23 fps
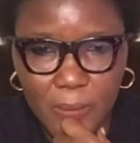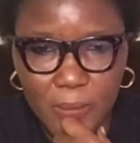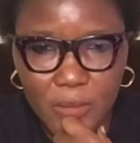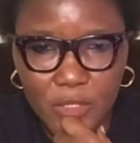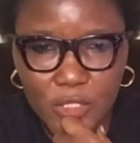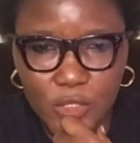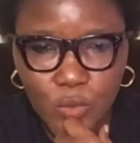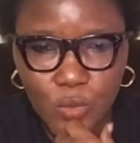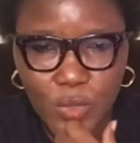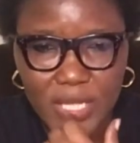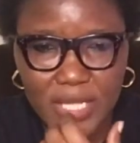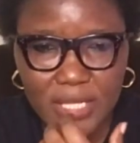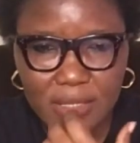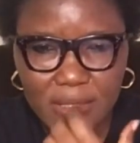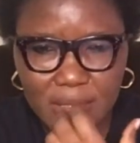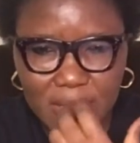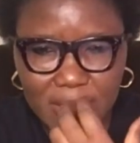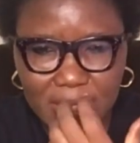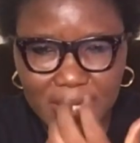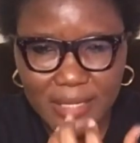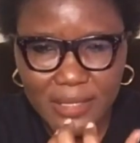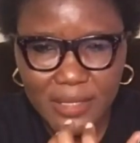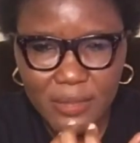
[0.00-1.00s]
So his
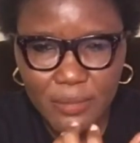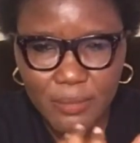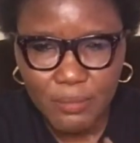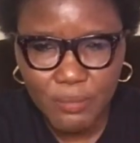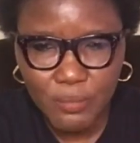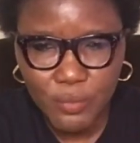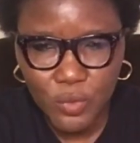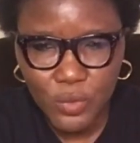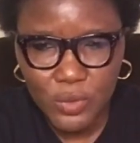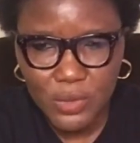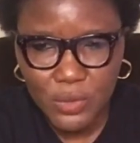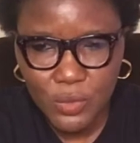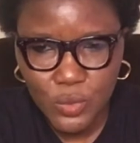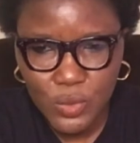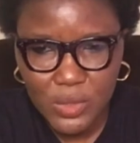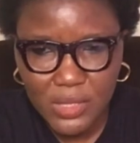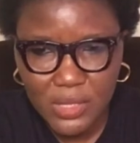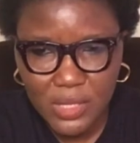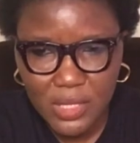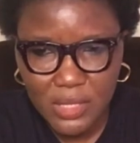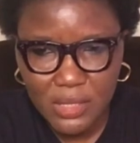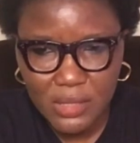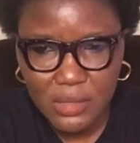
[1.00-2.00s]
death brought those
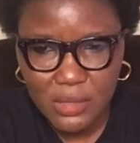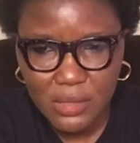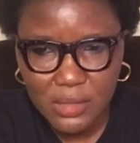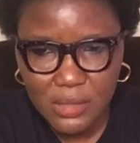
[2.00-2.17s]
things